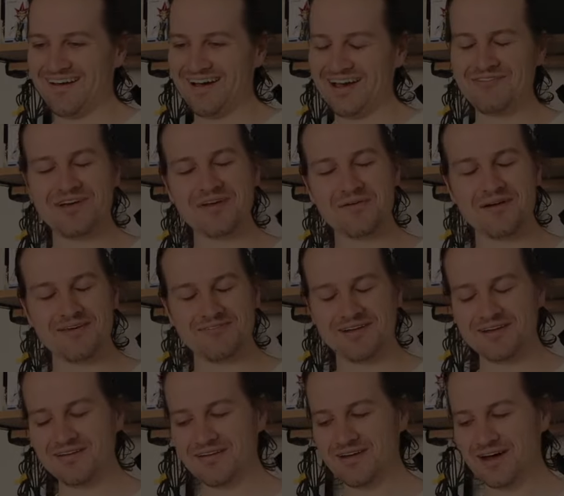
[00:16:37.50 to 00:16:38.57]
I found it quite
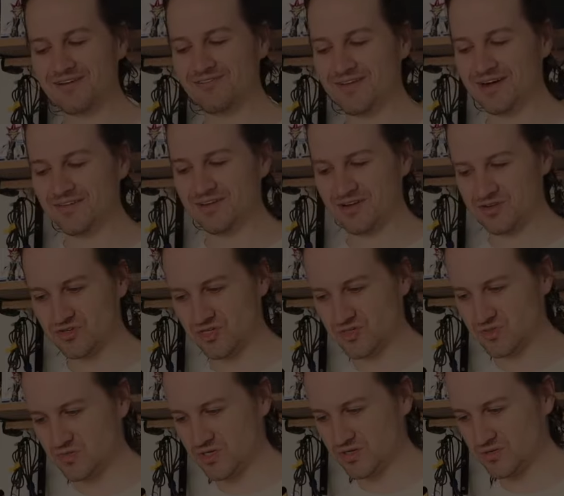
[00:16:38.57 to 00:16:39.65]
fun. I found the
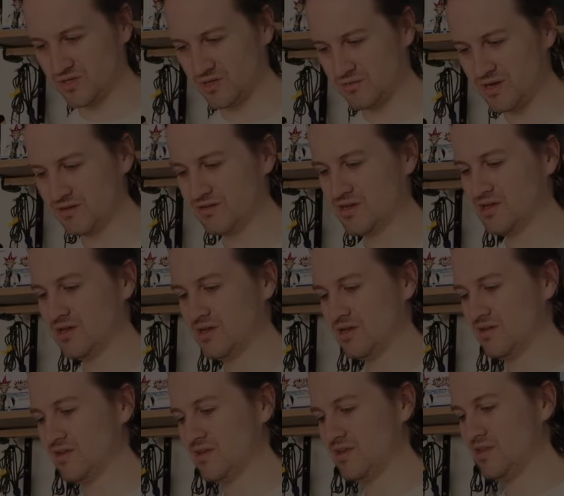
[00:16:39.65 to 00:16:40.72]
controls worked really well.
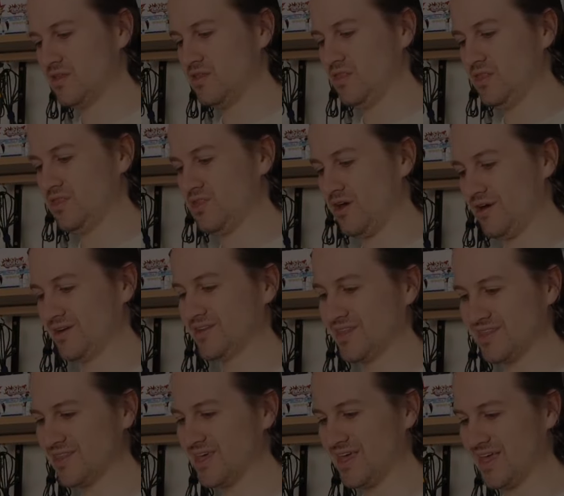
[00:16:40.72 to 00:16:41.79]
The
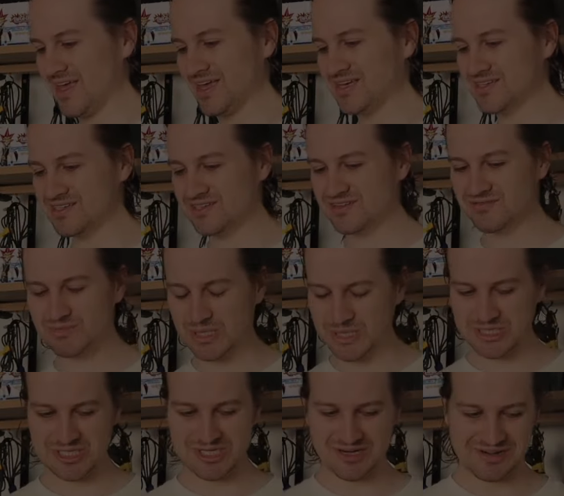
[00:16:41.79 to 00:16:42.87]
only thing is,
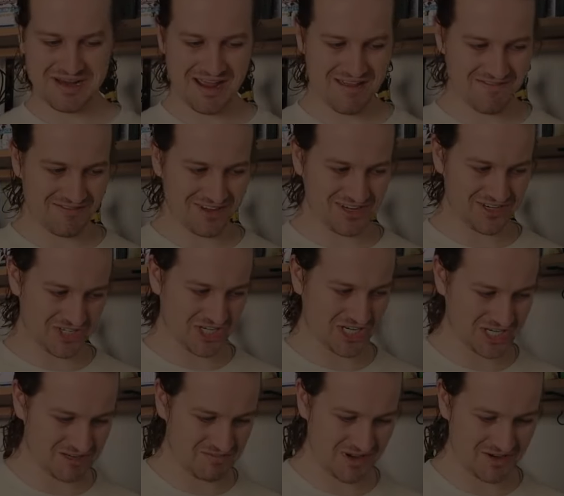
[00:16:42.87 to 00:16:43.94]
because you don't have an
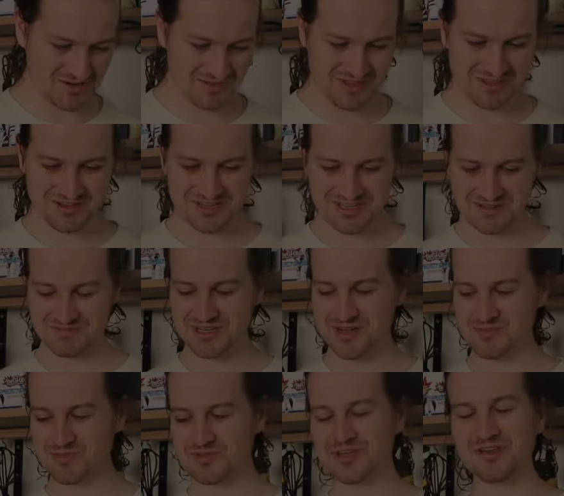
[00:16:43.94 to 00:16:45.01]
instruction manual with you,
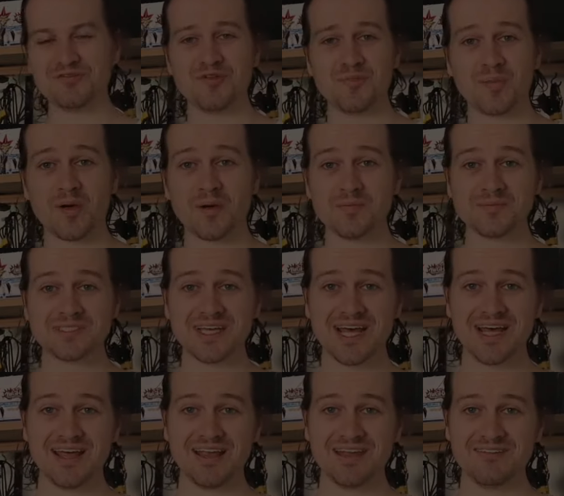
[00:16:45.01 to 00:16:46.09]
sometimes looking for prompts
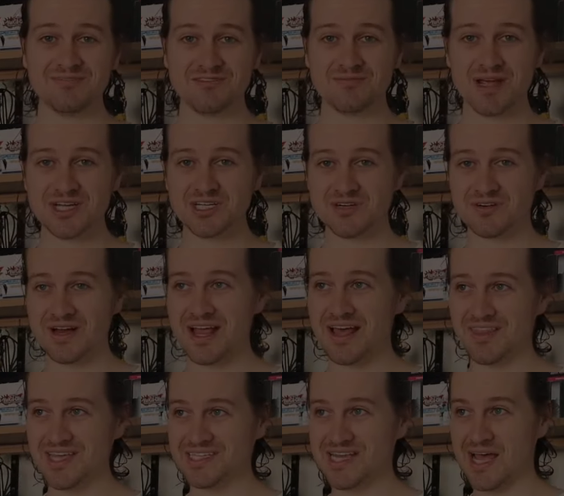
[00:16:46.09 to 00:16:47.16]
and information on how
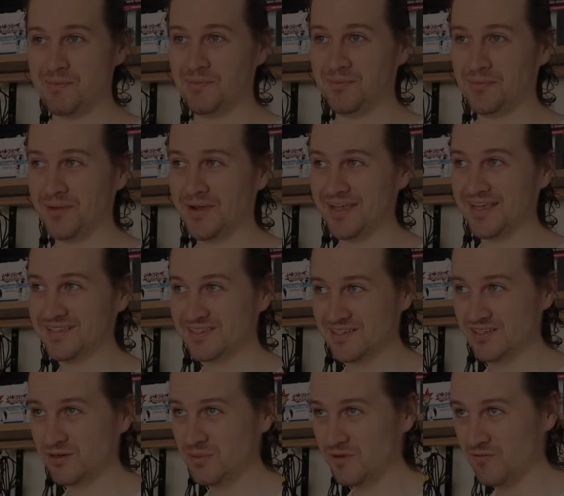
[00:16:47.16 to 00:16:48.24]
these apps work is a
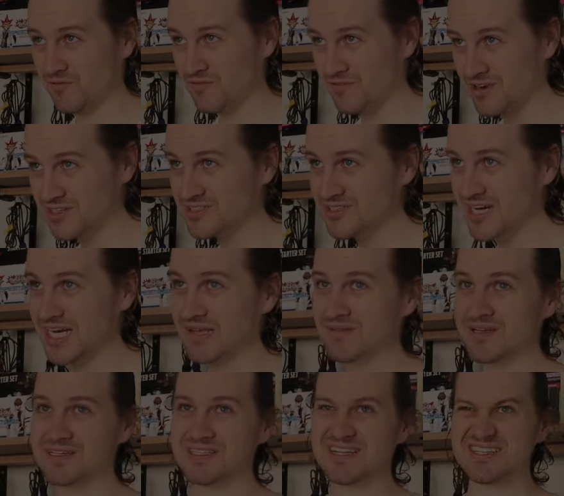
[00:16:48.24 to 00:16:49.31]
little bit frustrating
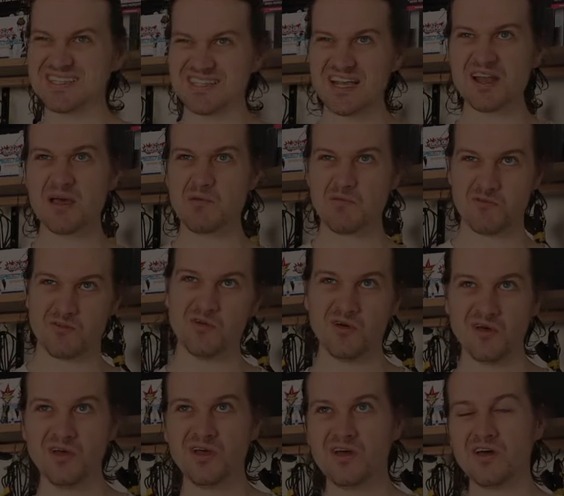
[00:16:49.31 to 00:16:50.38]
because they're set up for